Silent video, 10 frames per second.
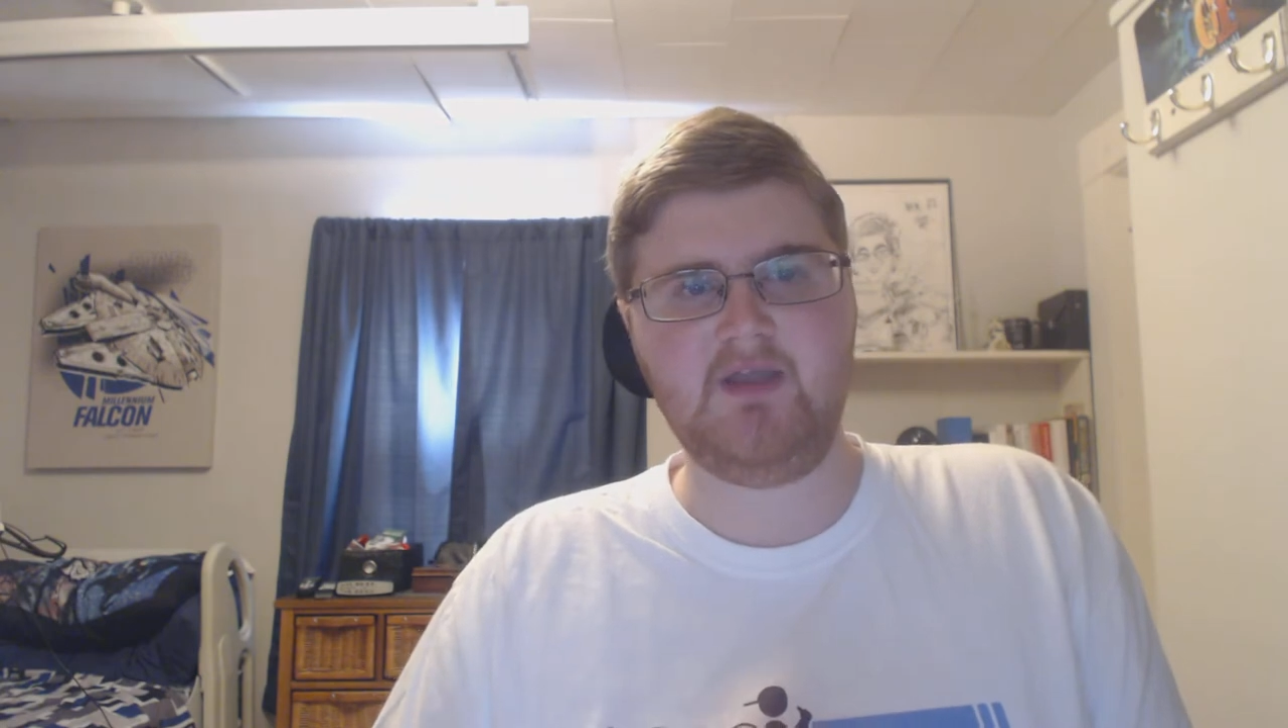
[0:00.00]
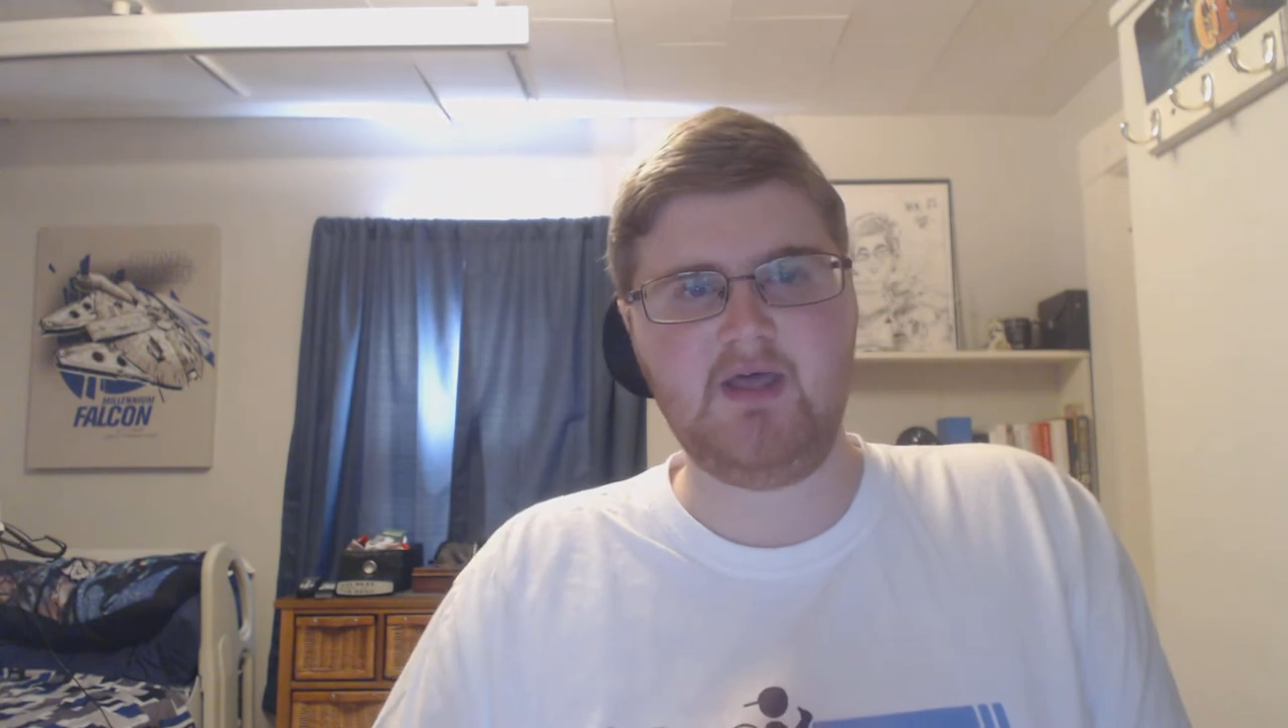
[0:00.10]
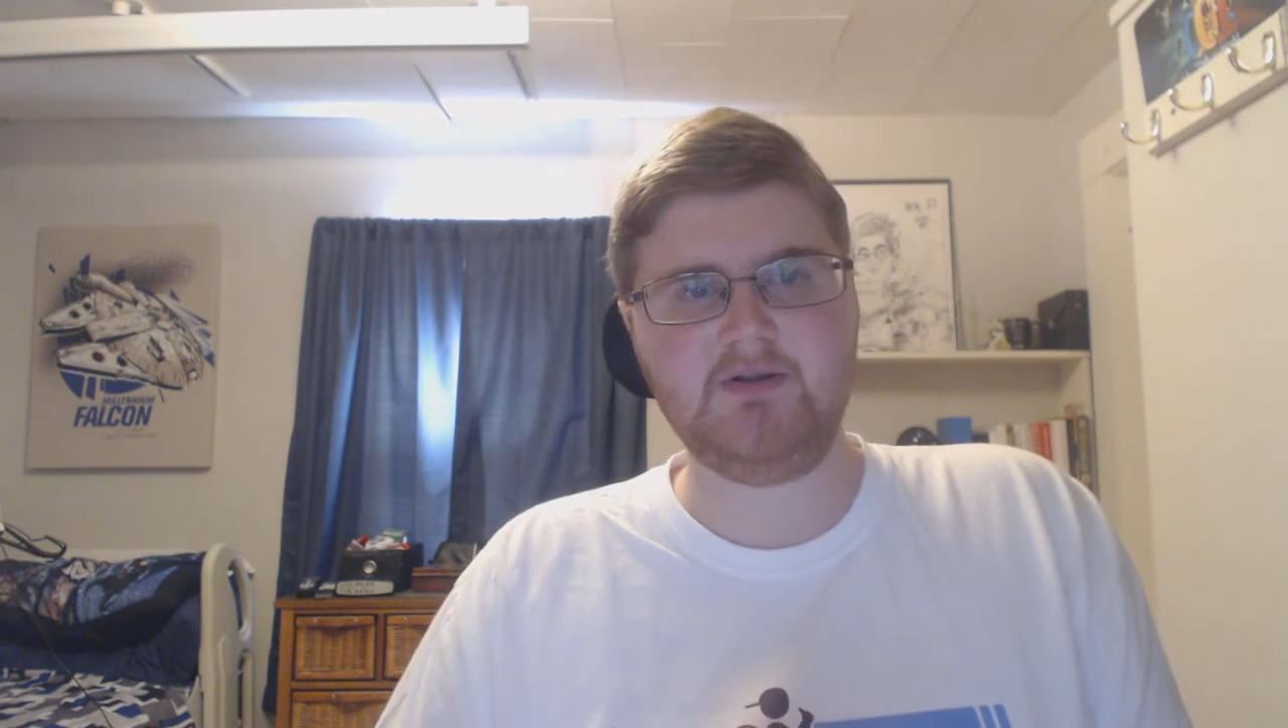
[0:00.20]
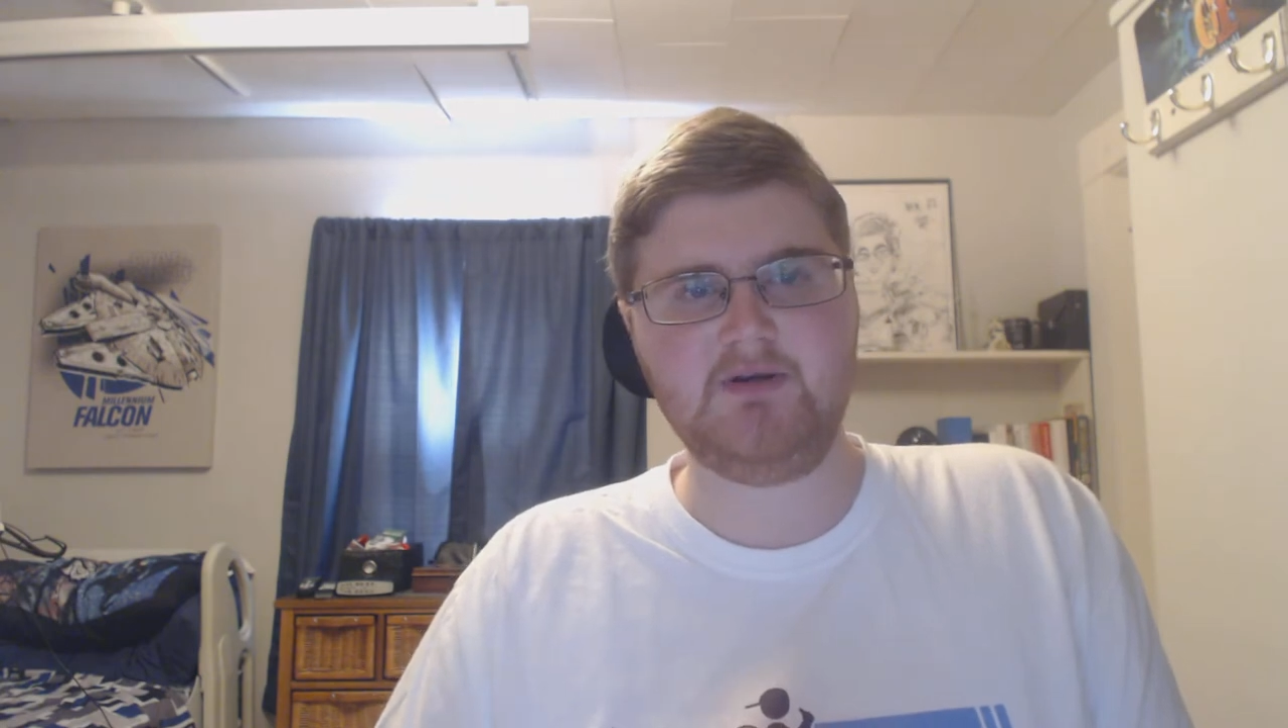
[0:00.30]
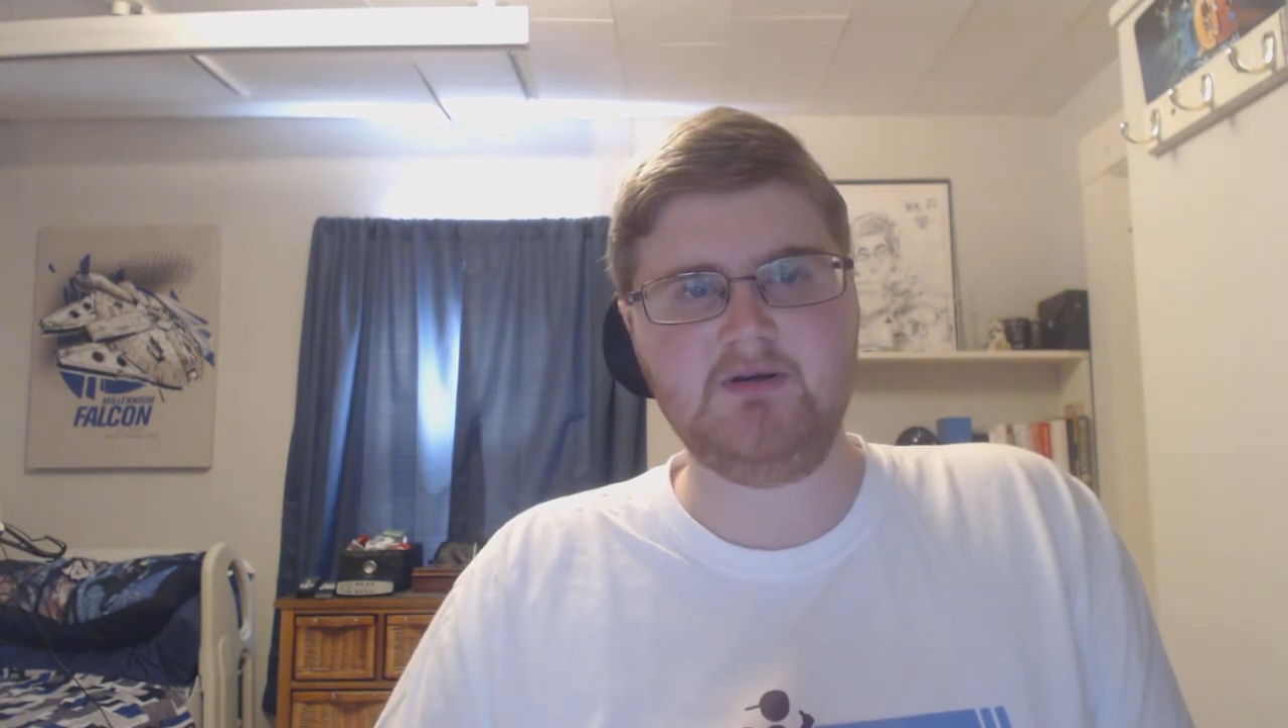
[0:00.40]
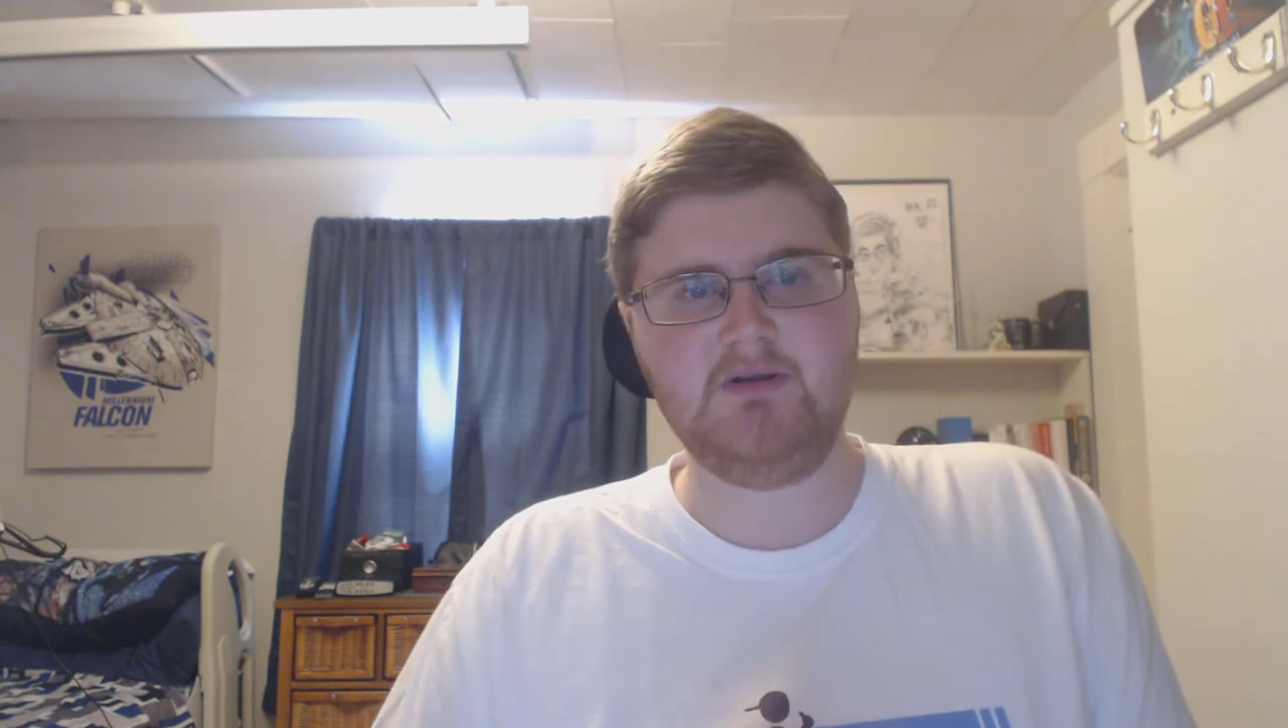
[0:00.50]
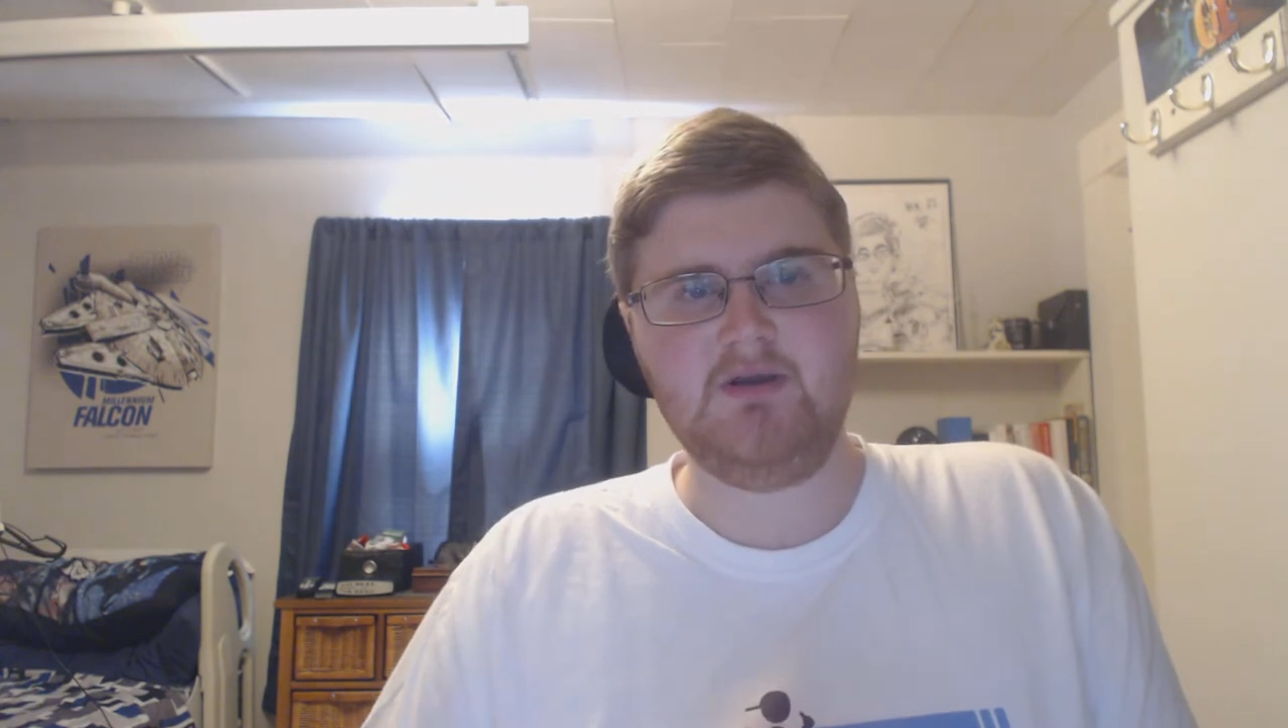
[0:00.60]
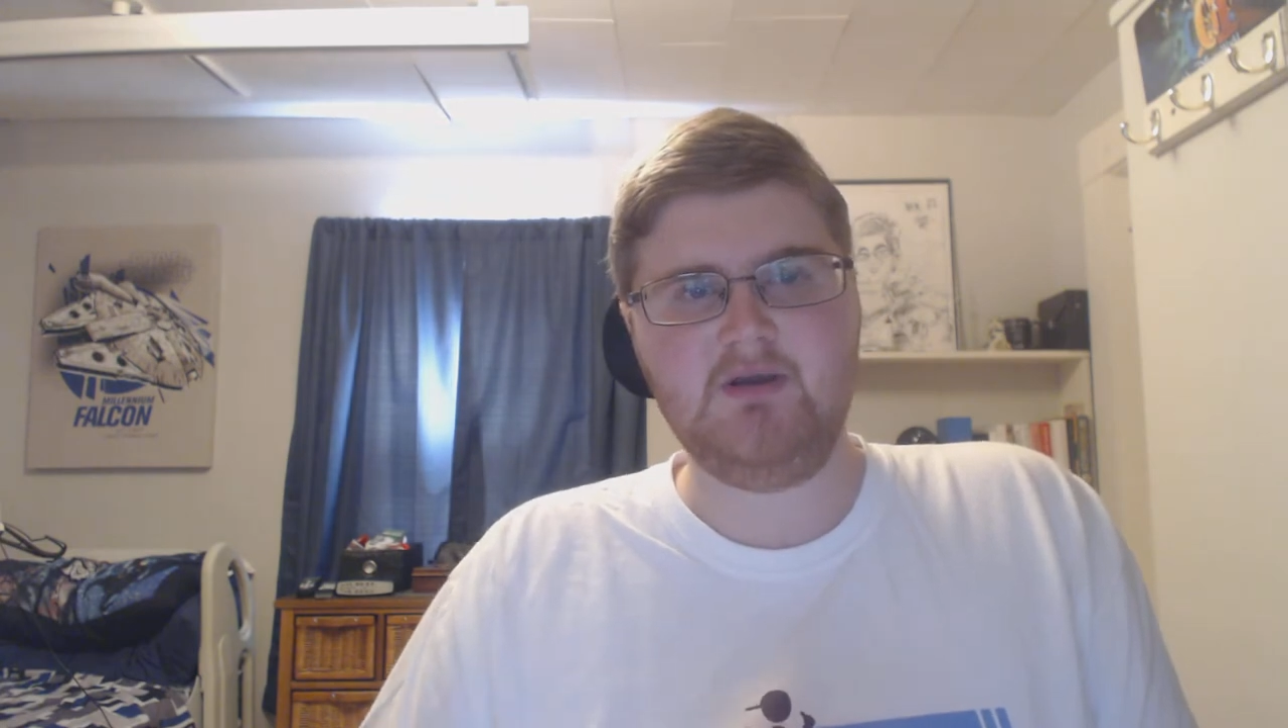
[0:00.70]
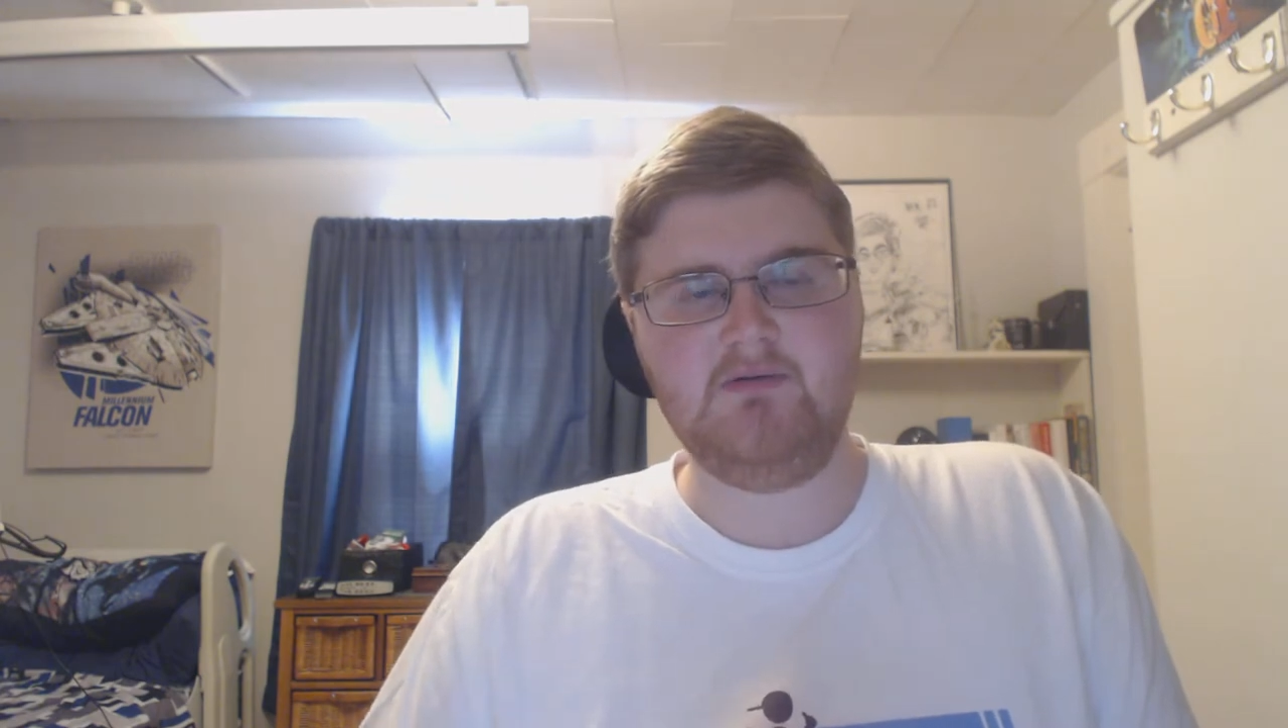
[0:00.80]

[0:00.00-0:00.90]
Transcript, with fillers: of the other